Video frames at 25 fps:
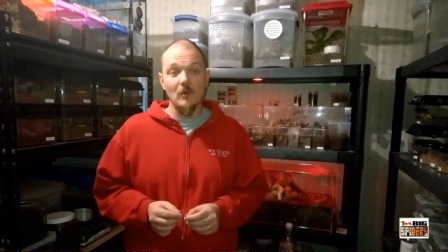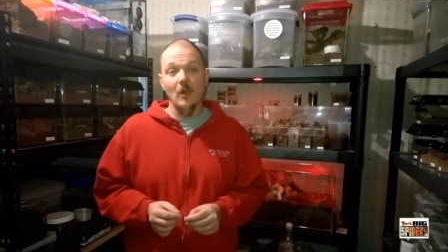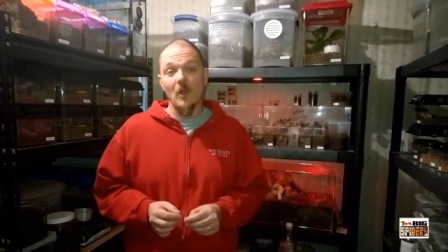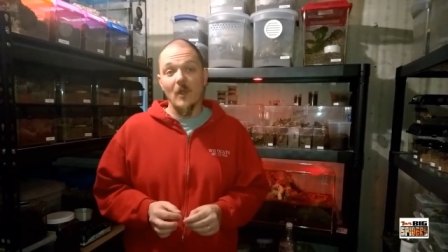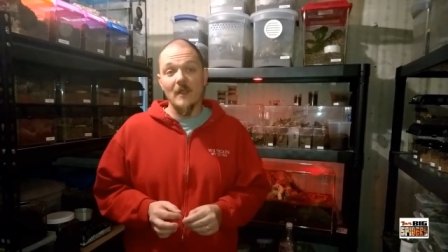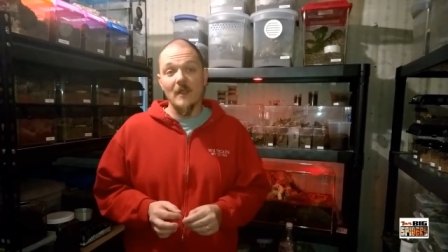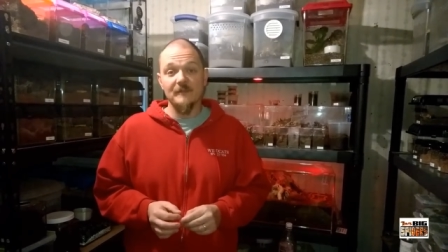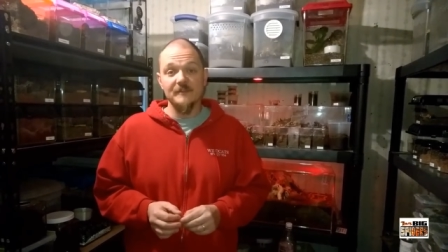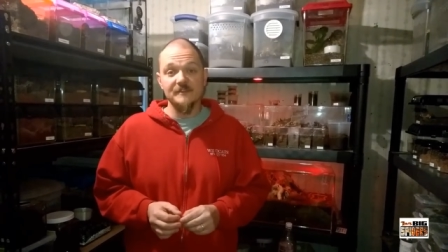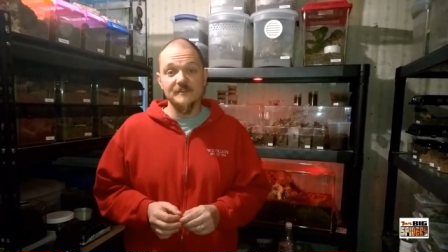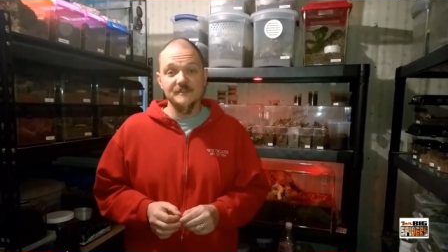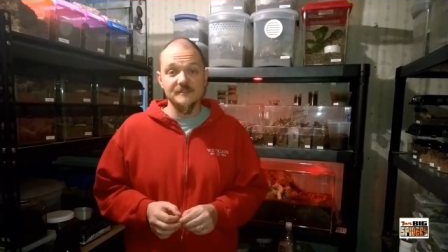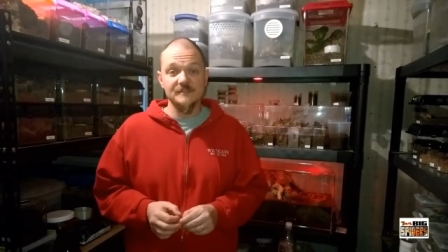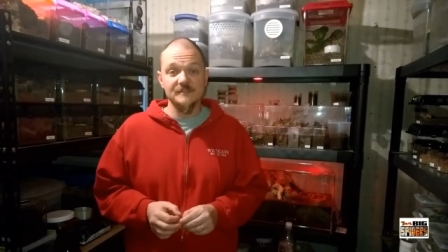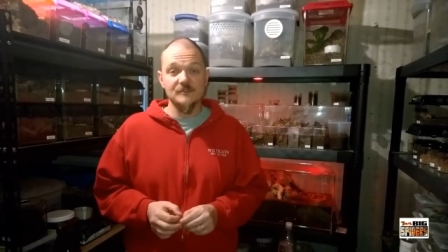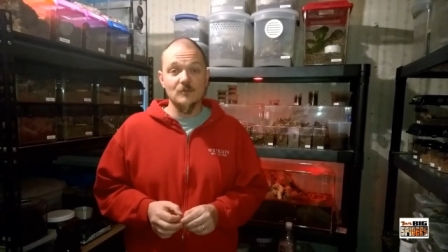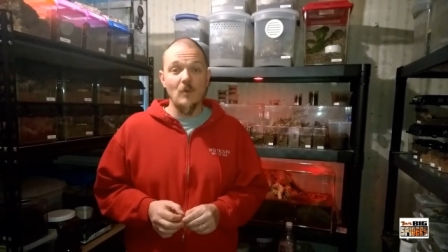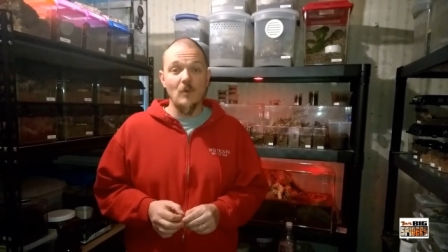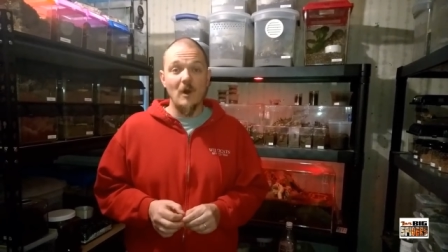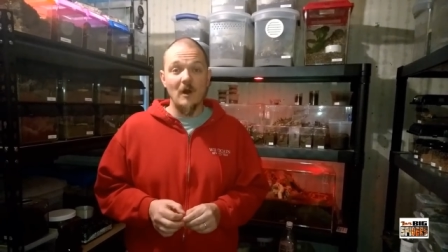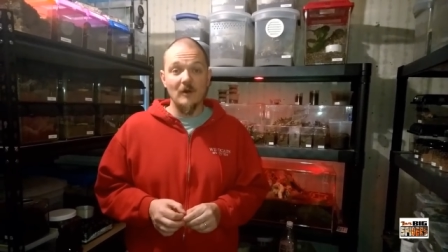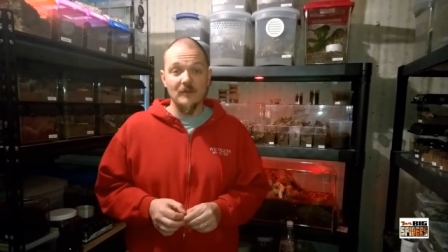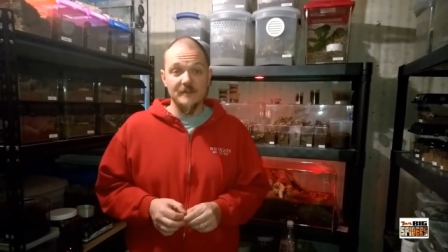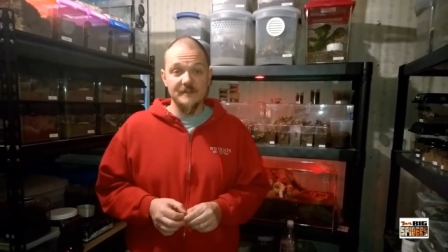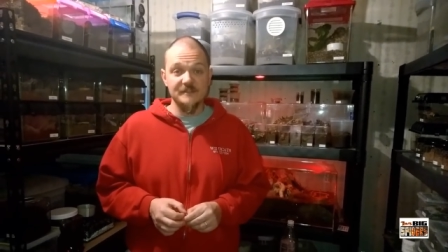all right, this is
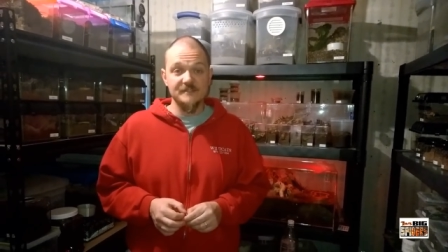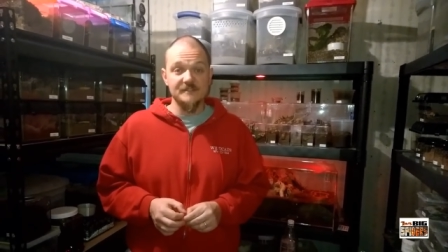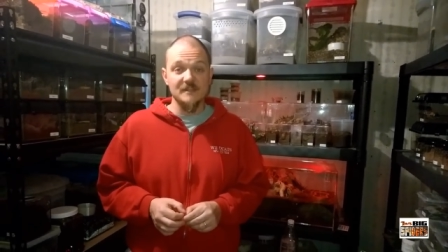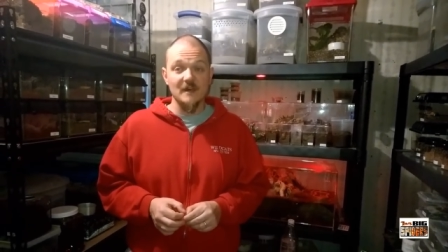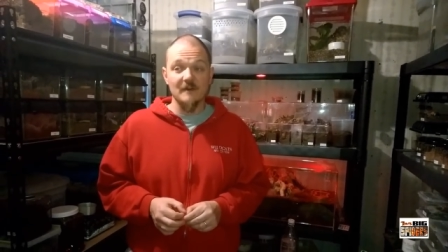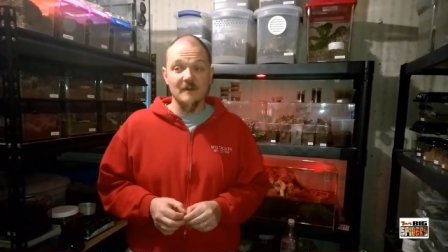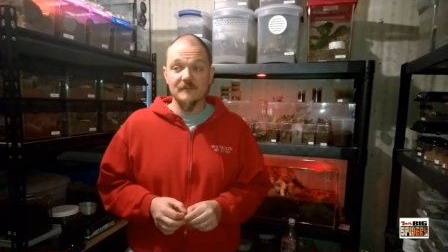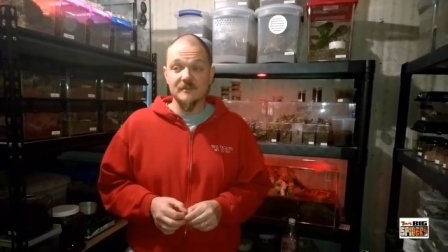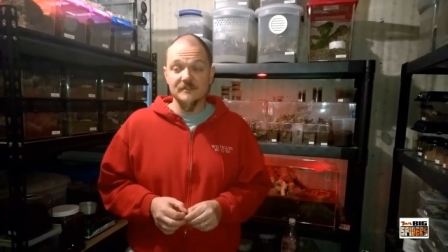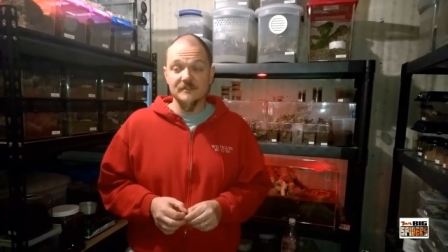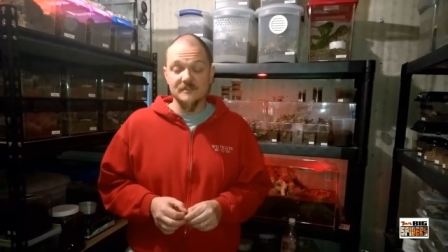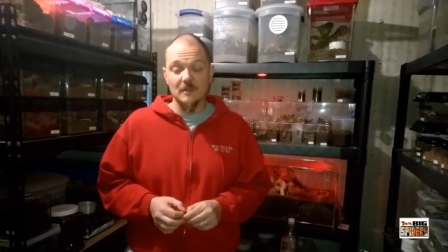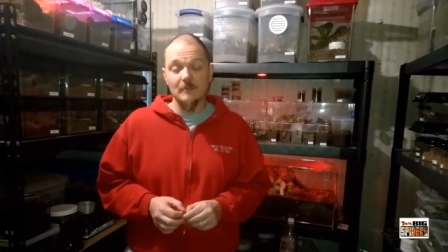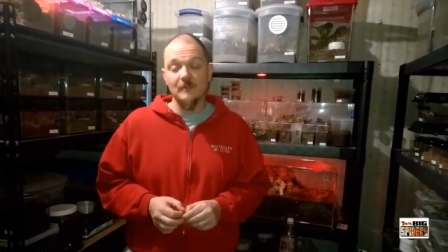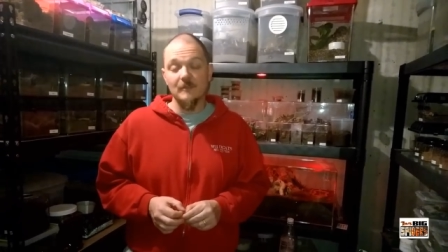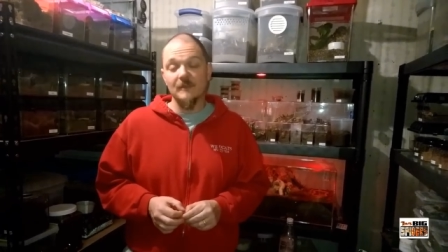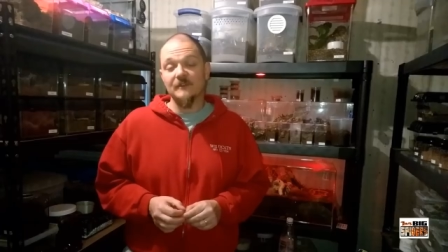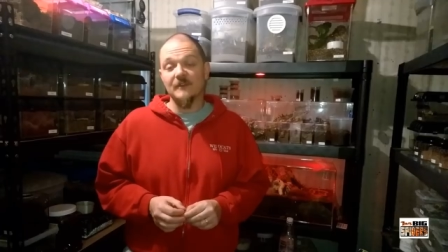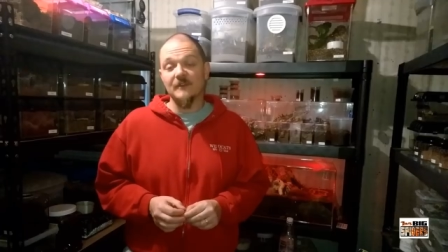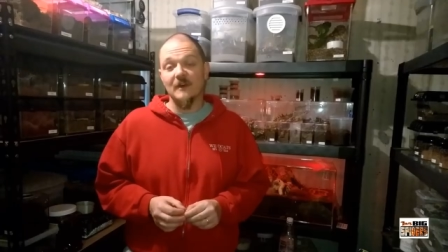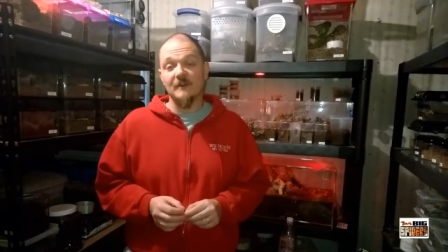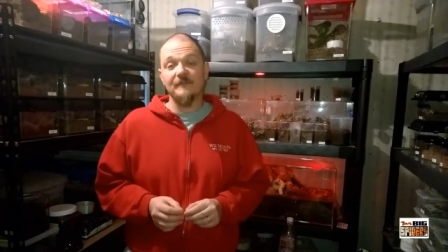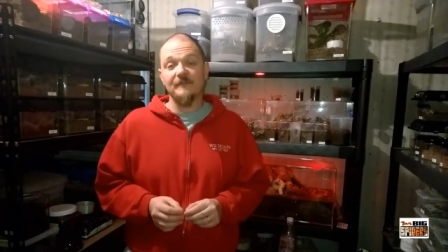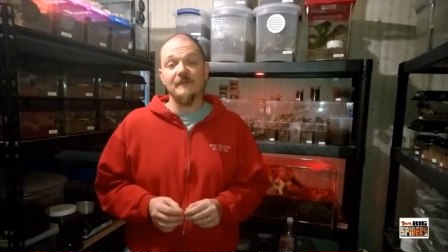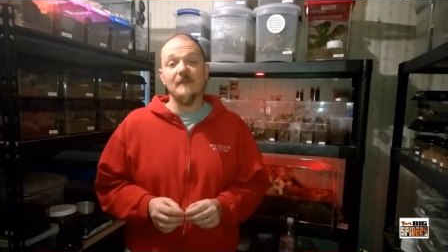quality stuff, because it can be
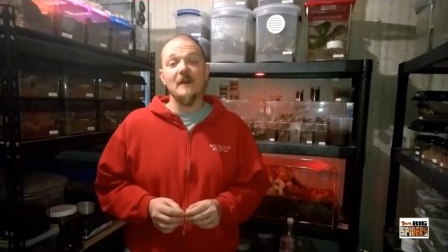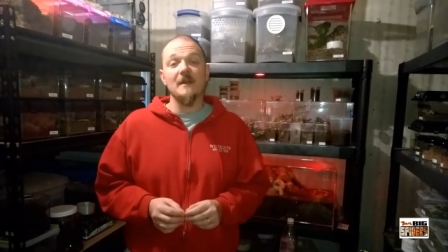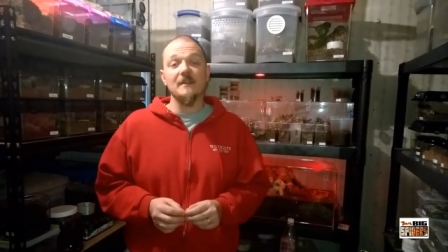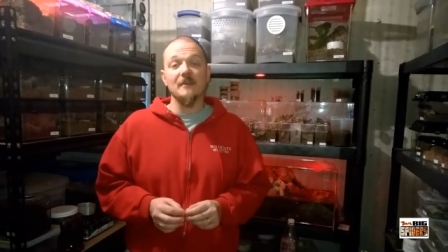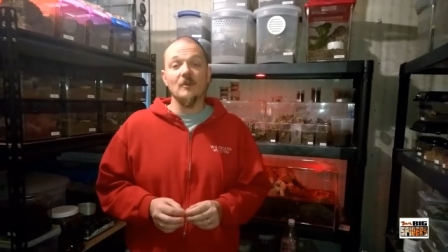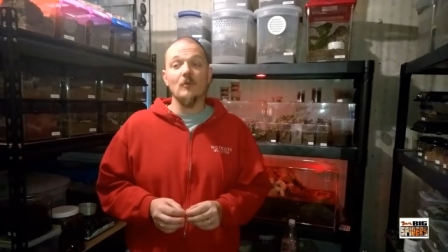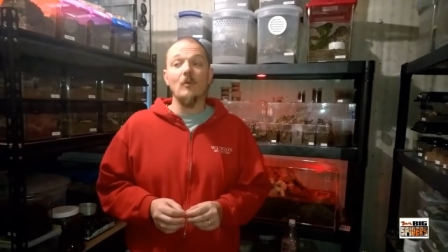tough finding